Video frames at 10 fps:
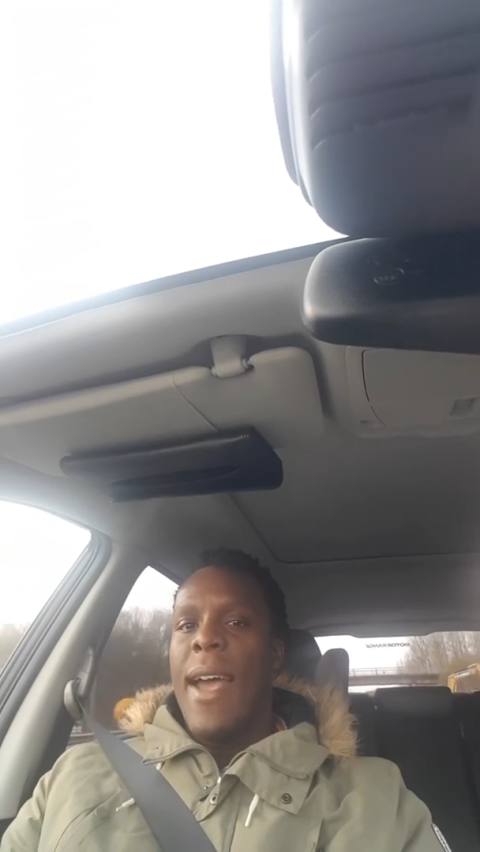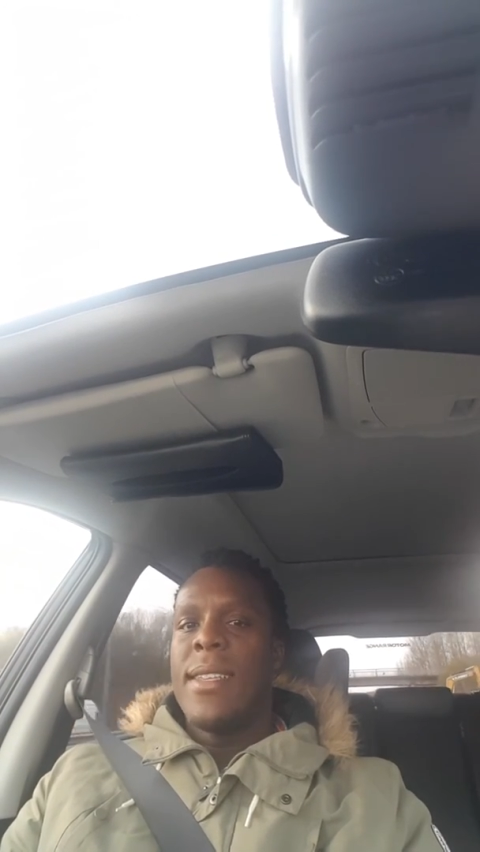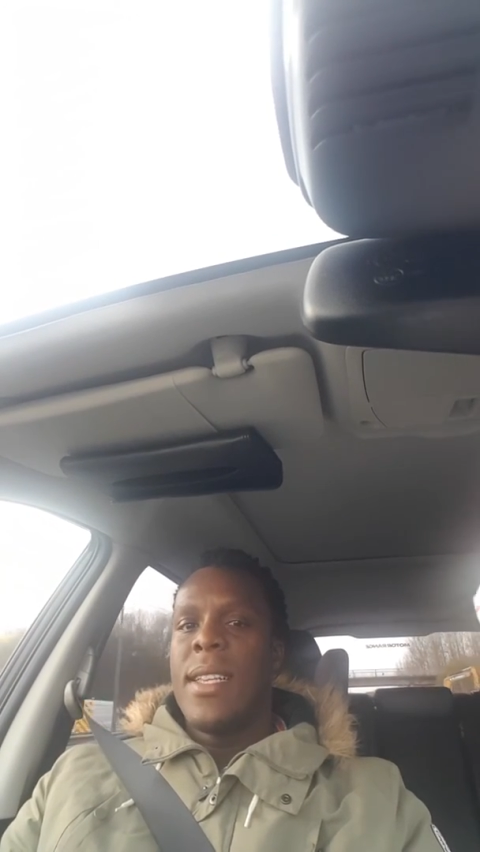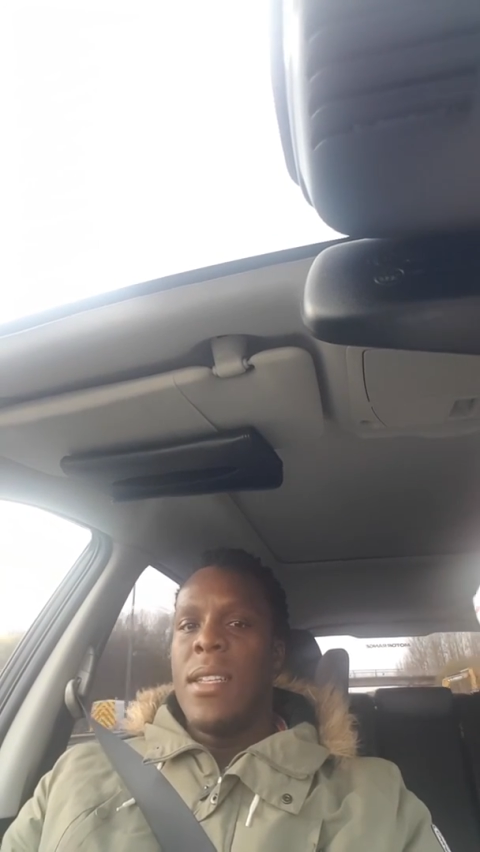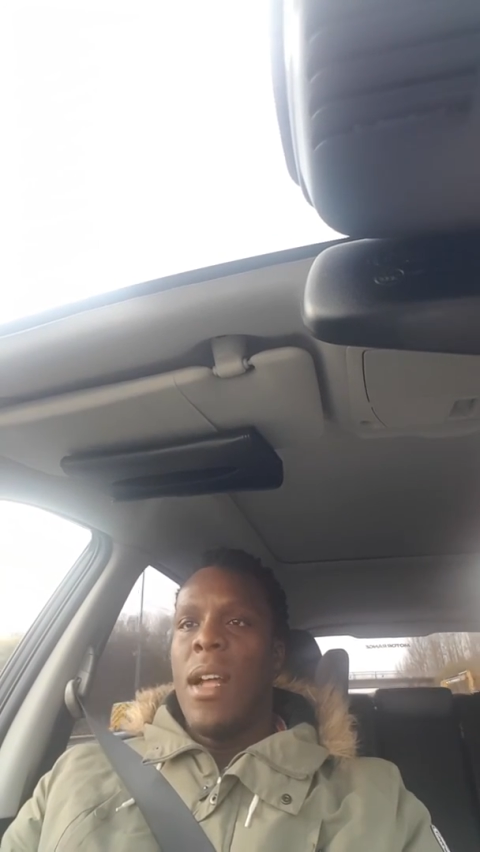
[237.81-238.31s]

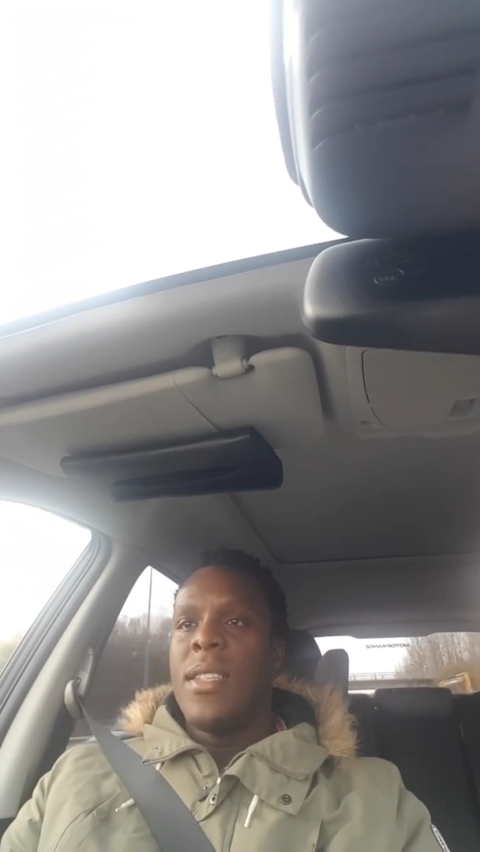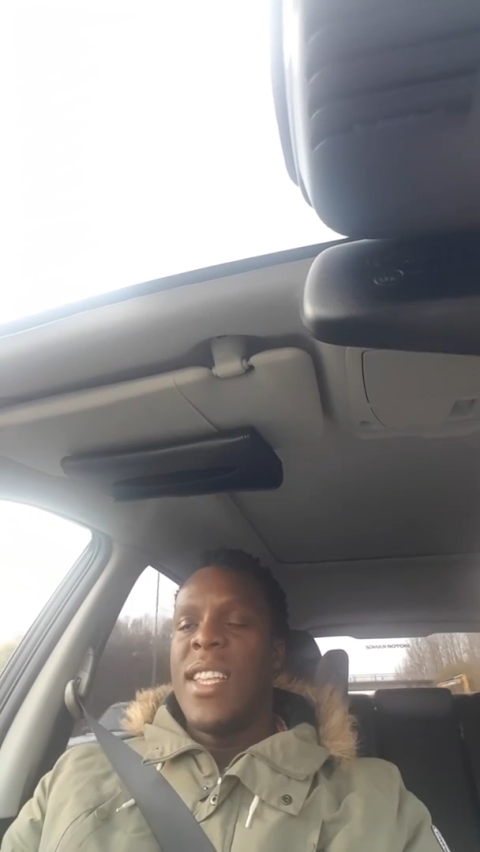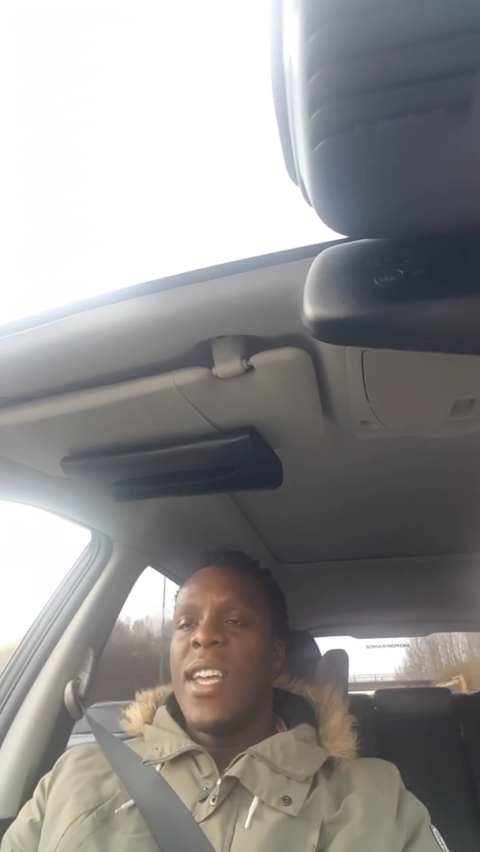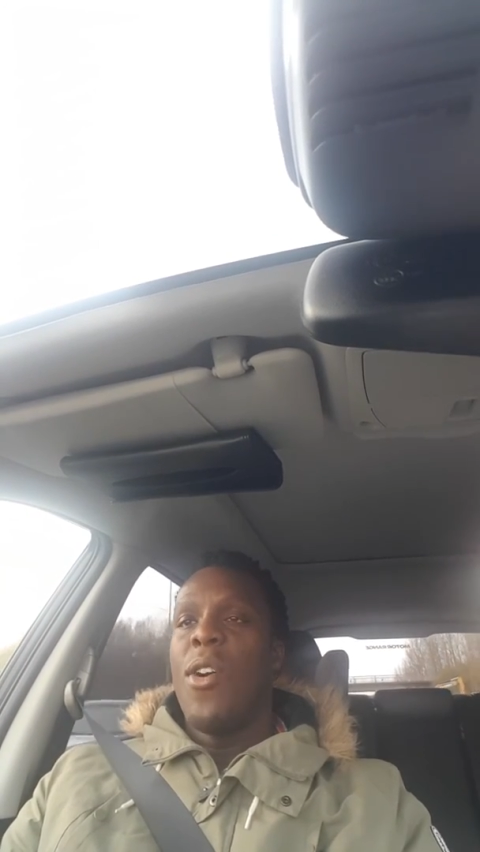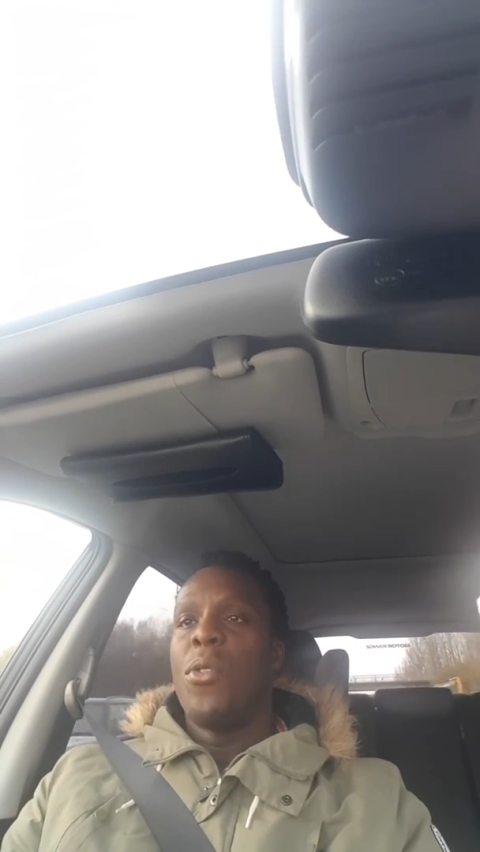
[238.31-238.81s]
as they start to
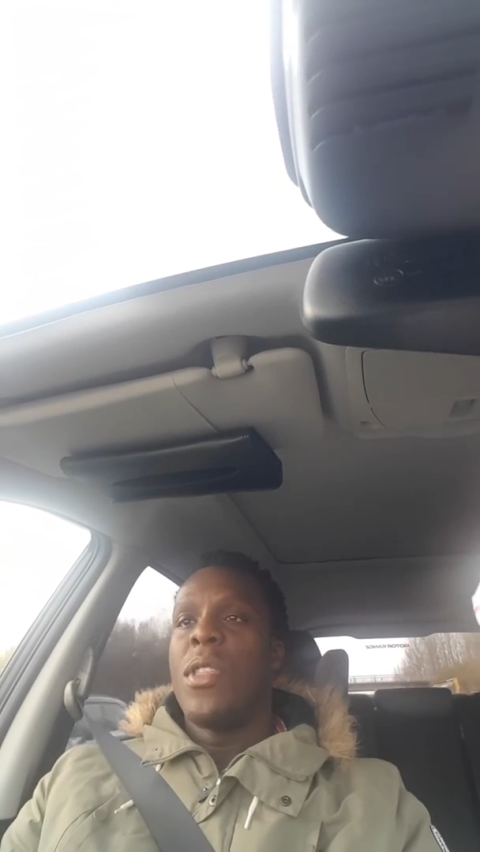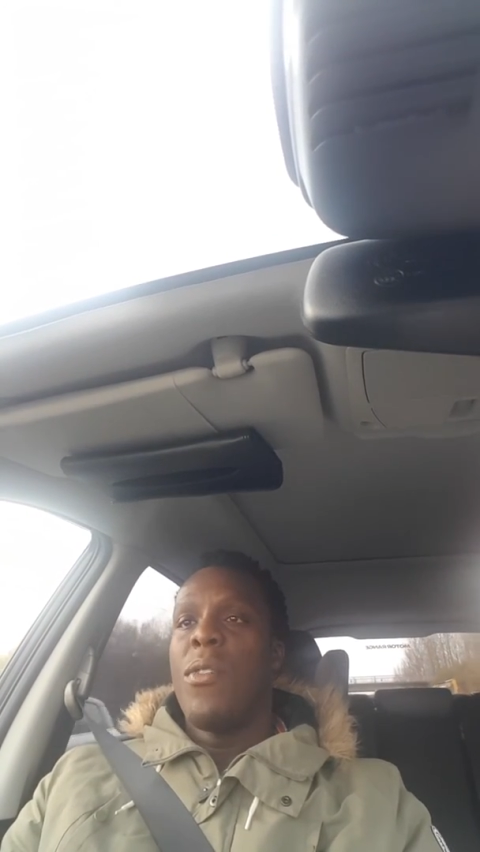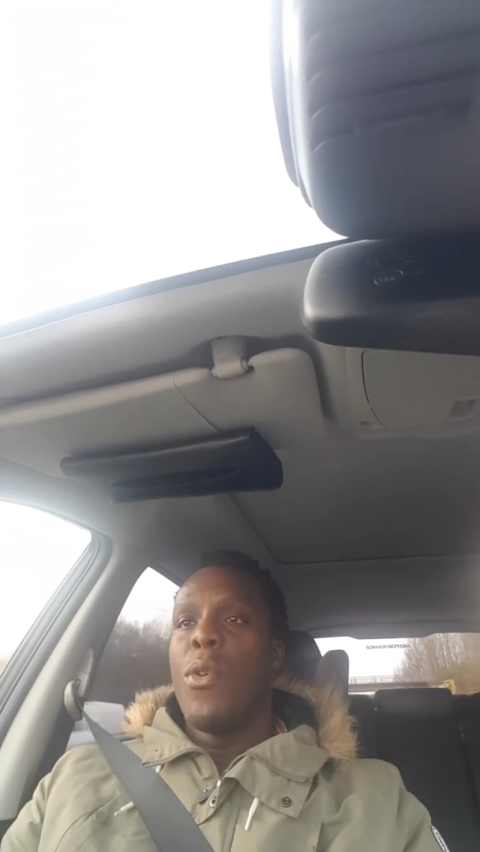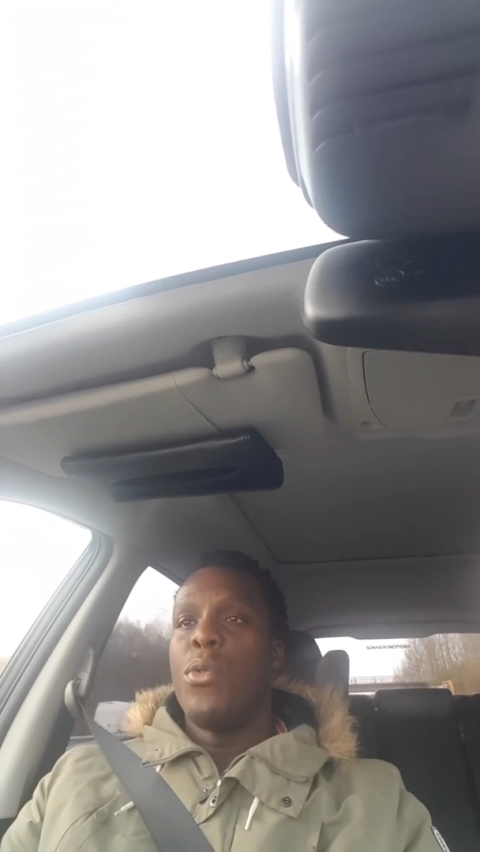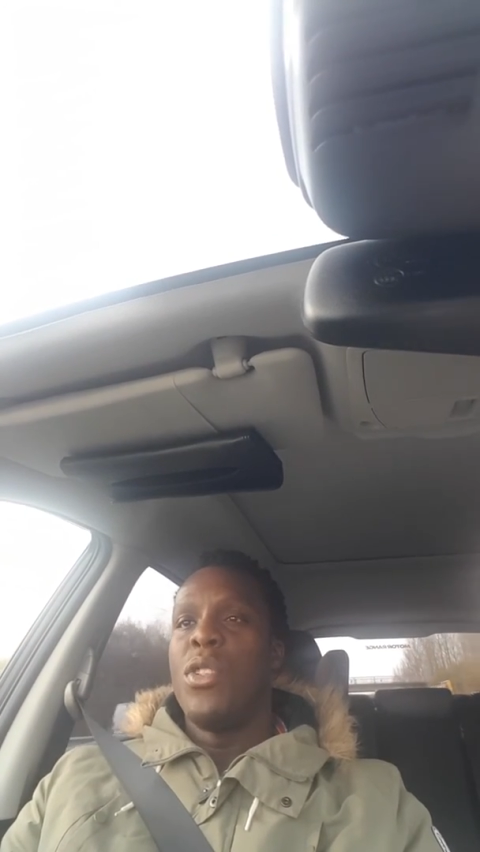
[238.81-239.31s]
take hold of
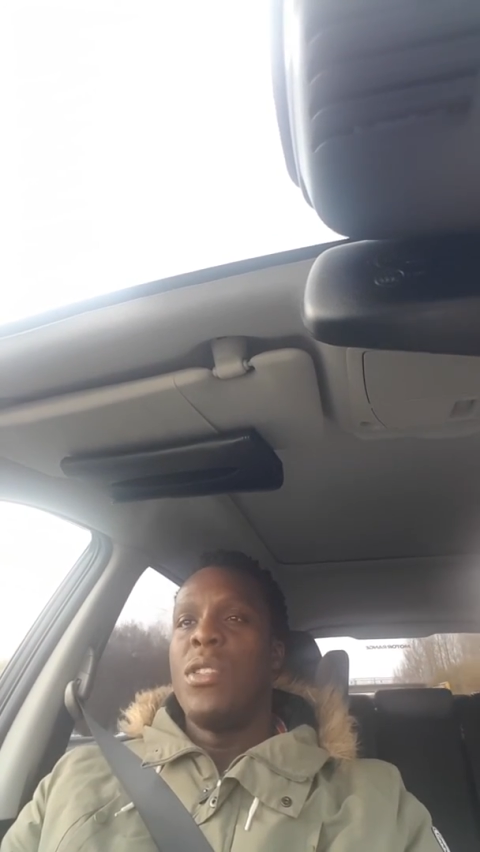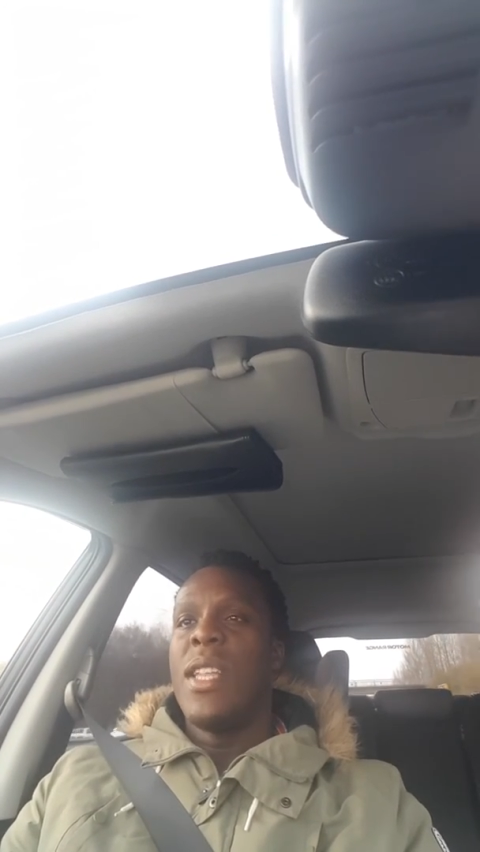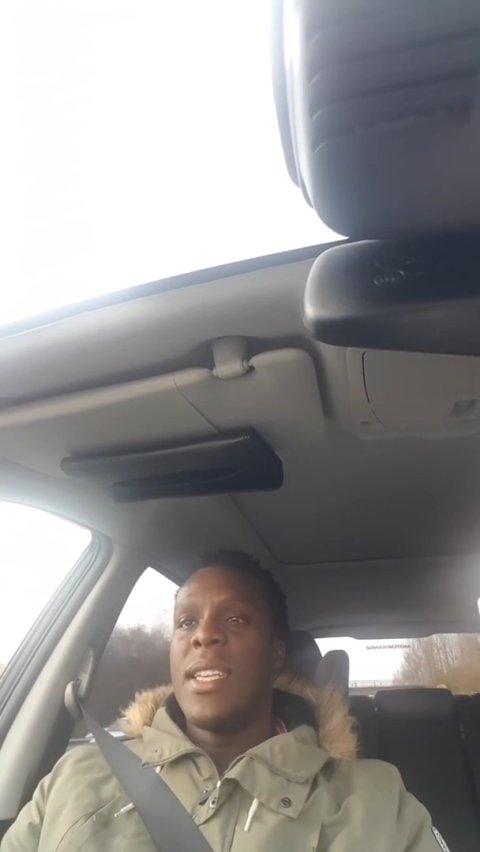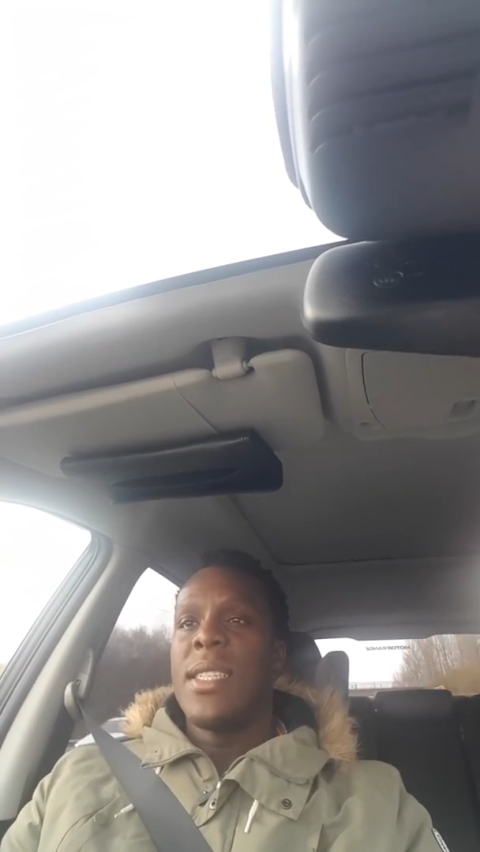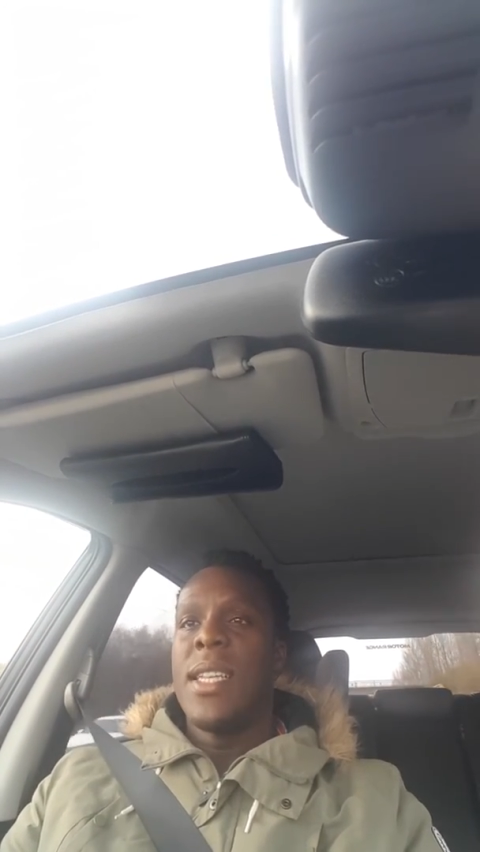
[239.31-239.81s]
their own
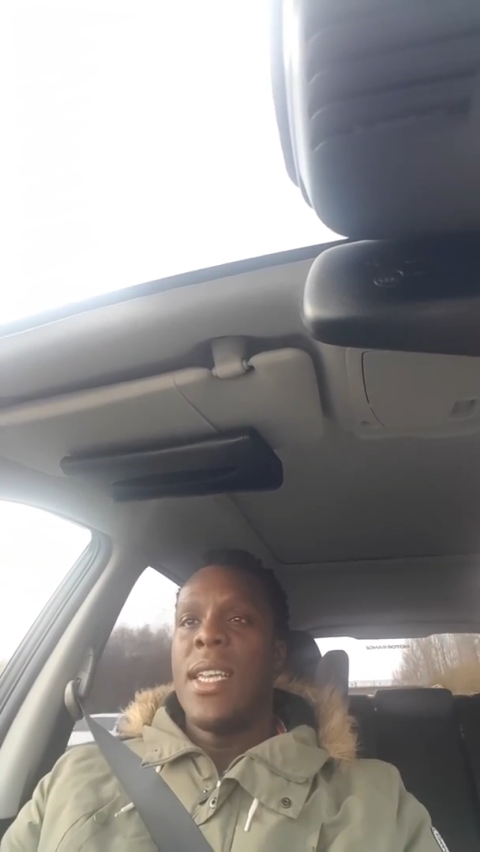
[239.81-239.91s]
destiny